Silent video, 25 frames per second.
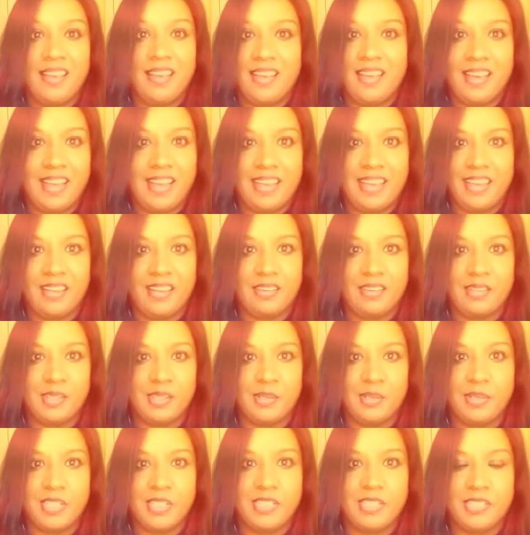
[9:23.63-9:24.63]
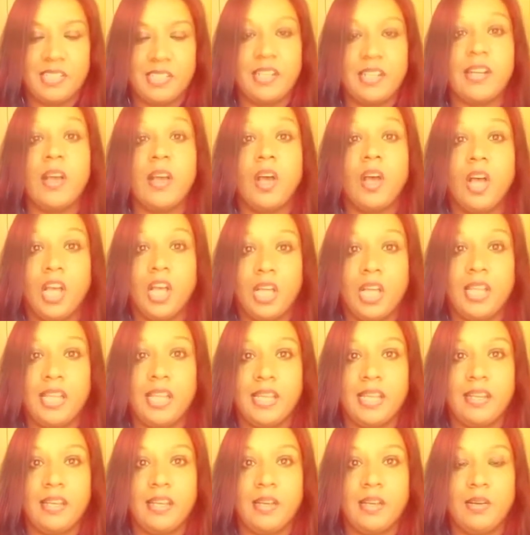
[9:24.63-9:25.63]
I ain't gonna question it. All
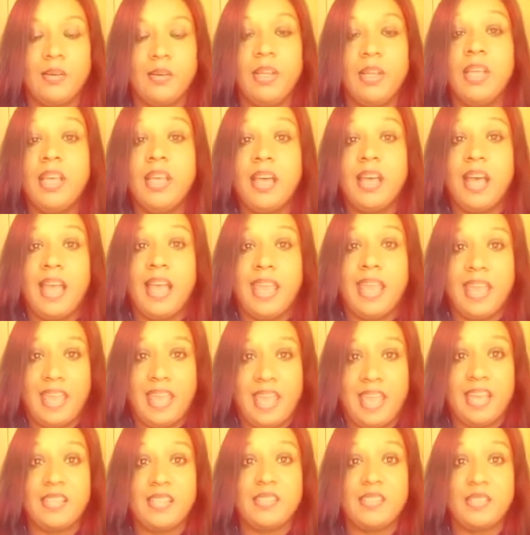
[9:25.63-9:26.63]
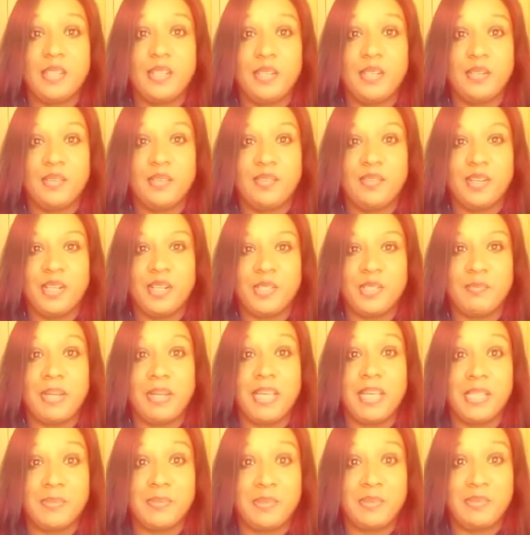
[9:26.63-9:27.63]
I know, I asked the universe. My
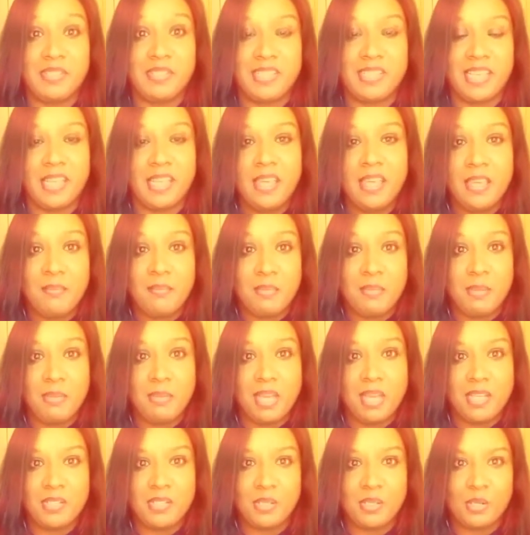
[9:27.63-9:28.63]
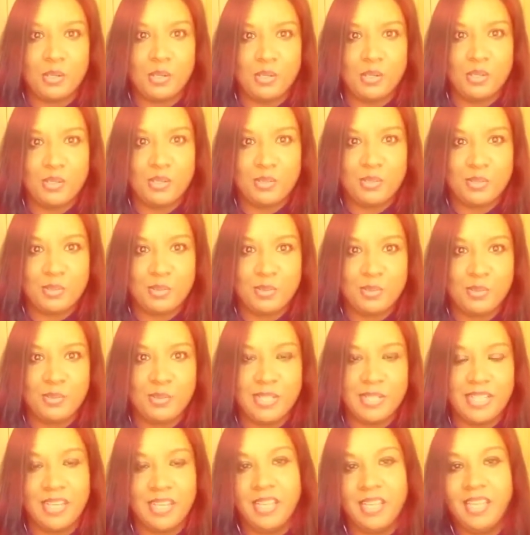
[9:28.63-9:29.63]
husband was like, maybe I should go to the school
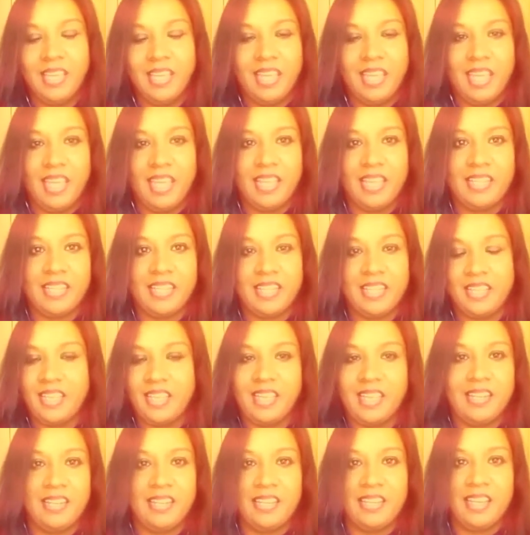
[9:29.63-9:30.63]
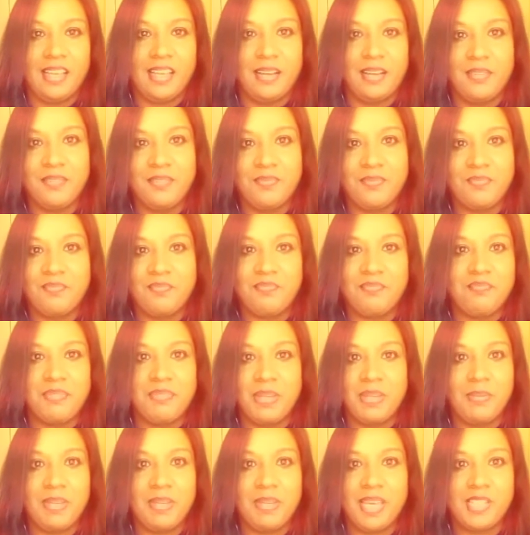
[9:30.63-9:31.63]
and
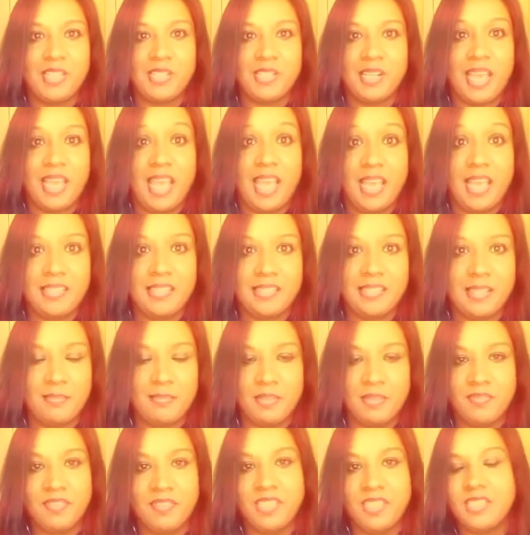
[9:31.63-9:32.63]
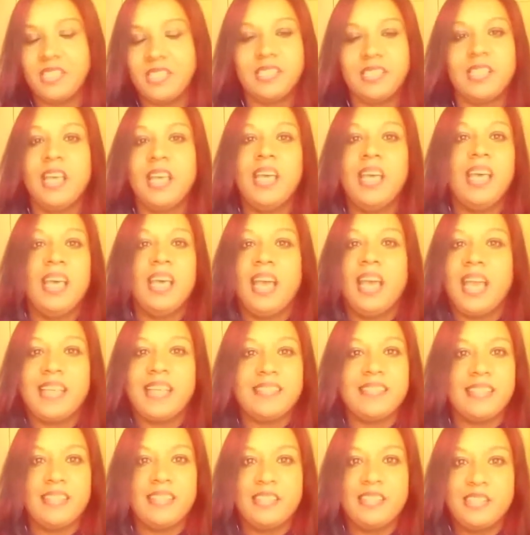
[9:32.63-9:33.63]
maybe I should ask them if this is. I
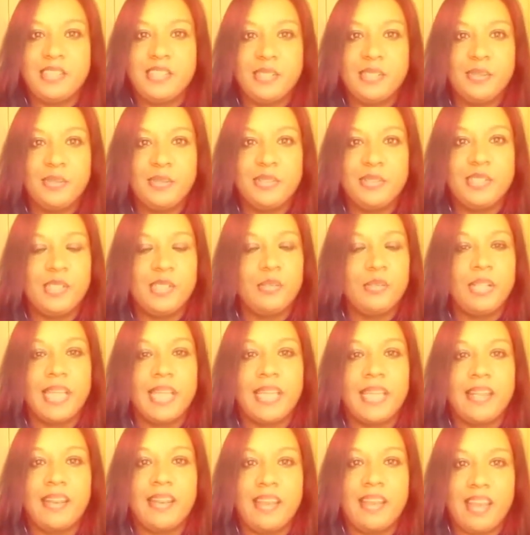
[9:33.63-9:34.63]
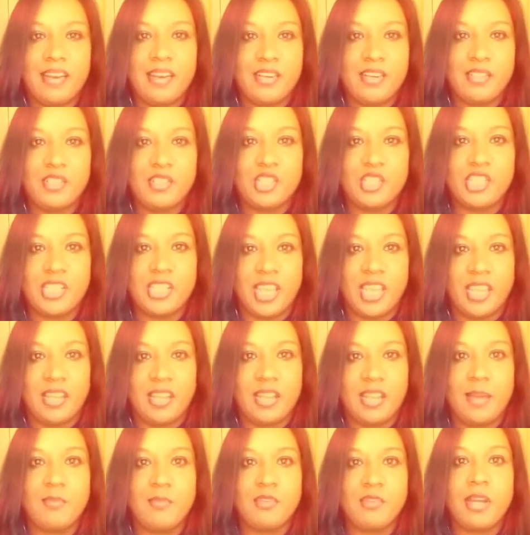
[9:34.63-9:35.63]
said, dude, do you not understand?
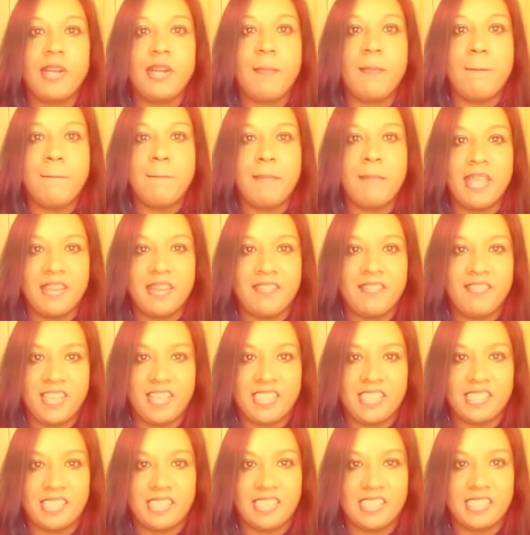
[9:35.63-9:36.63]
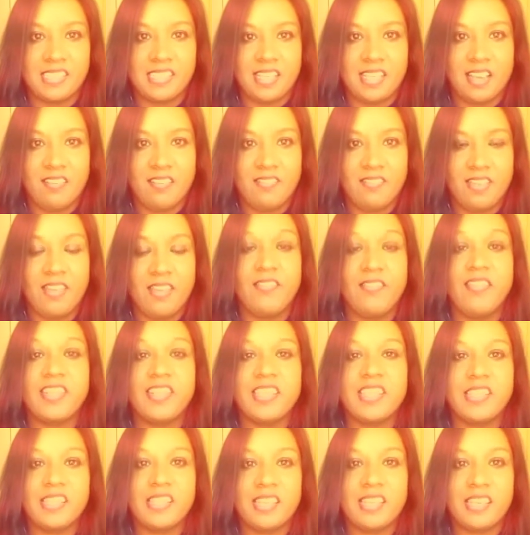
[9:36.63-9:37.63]
I'm trying to manifest this stuff.
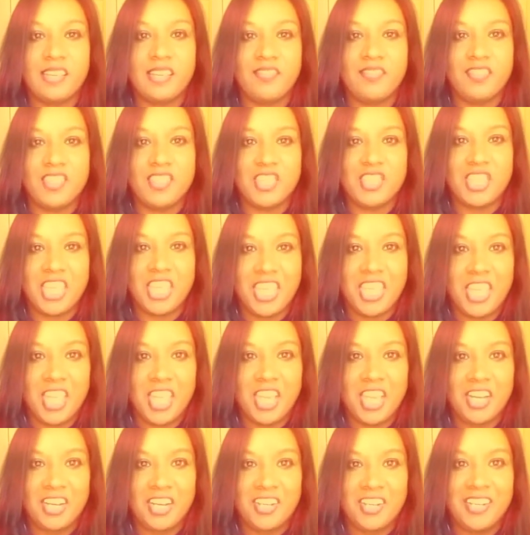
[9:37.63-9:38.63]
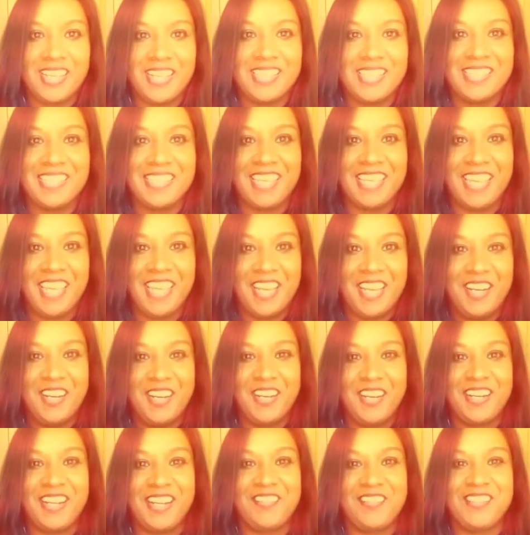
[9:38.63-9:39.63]
If it's here, it's here.
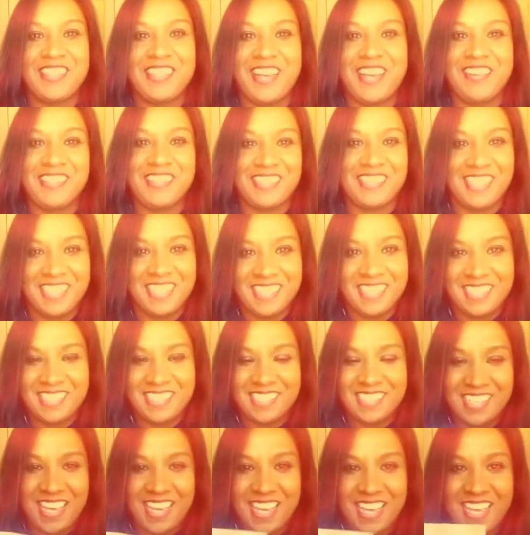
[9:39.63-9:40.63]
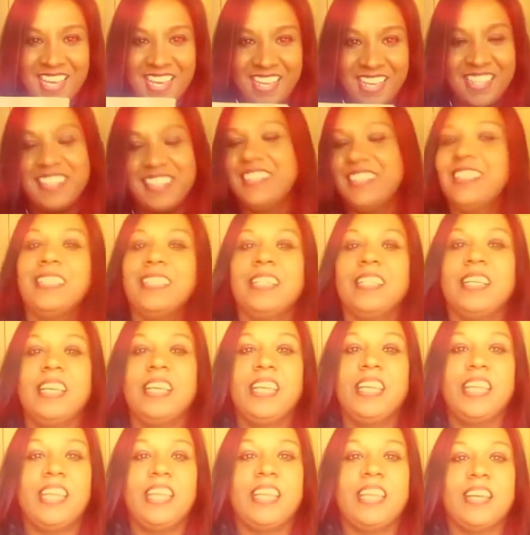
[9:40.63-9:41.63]
And I was like,
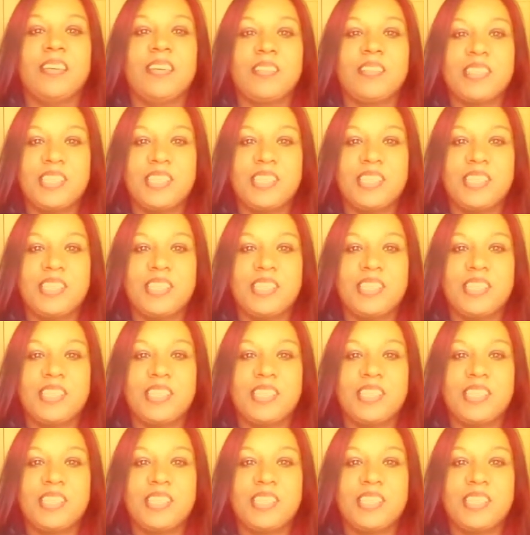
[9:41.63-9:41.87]
ah!